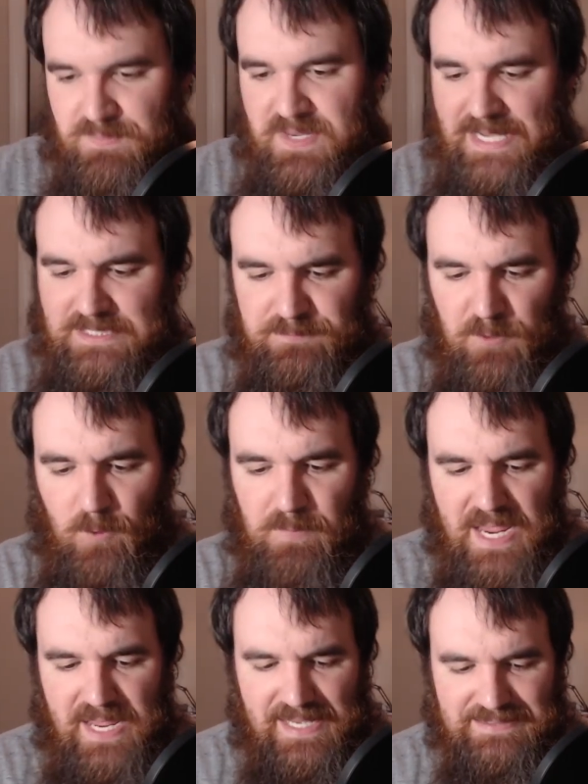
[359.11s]
The next film
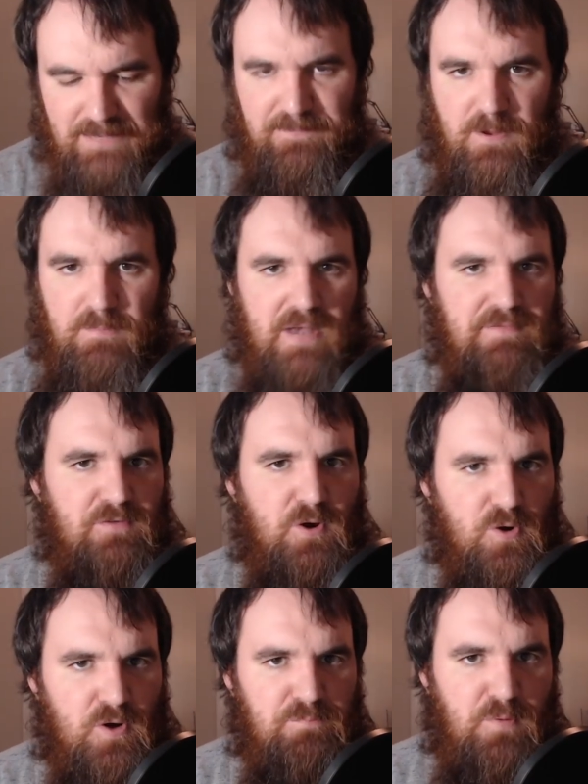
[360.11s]
is a film that I've never
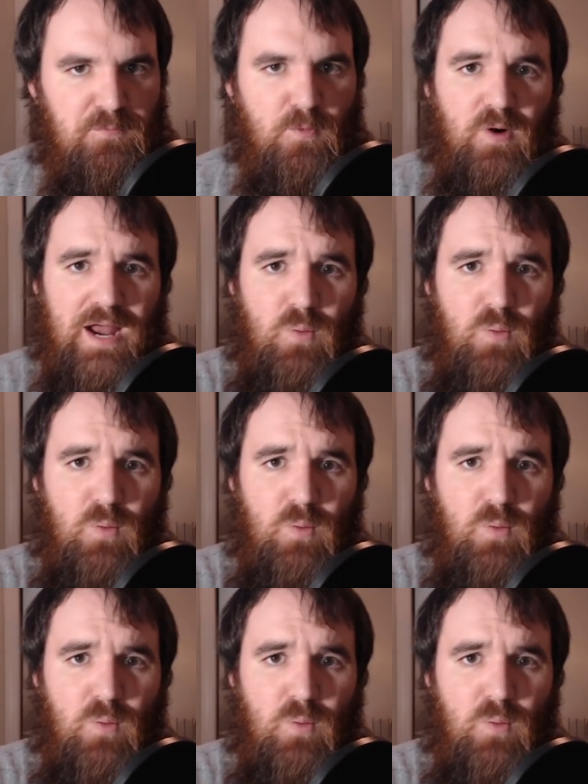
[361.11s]
heard of before.